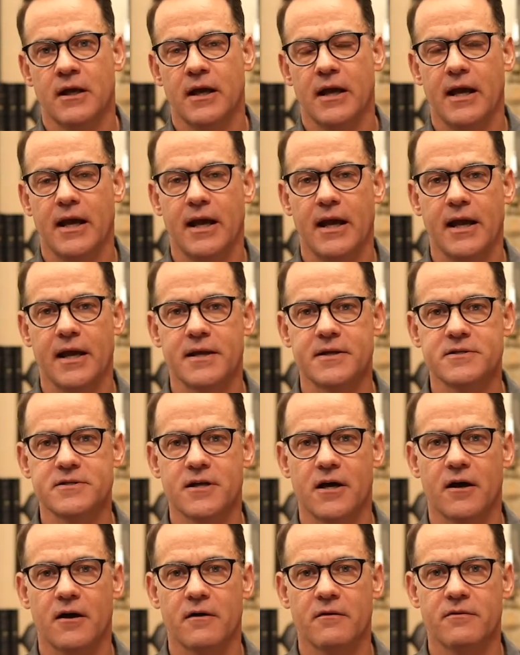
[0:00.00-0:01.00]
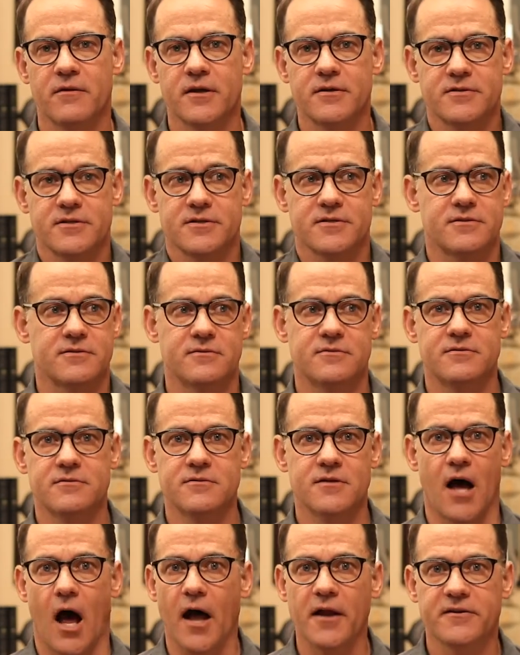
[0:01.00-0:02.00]
And uh, this is
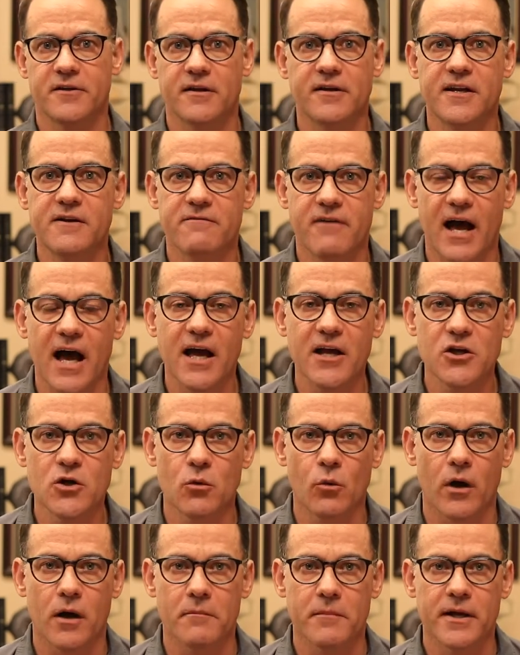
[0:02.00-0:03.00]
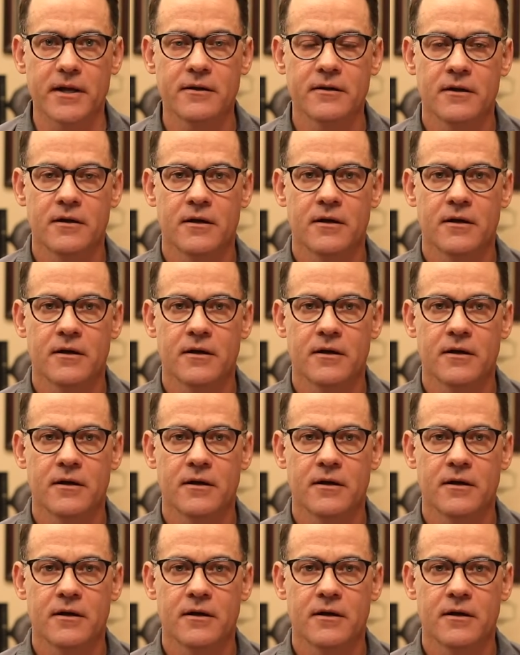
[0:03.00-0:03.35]
not to devalue women,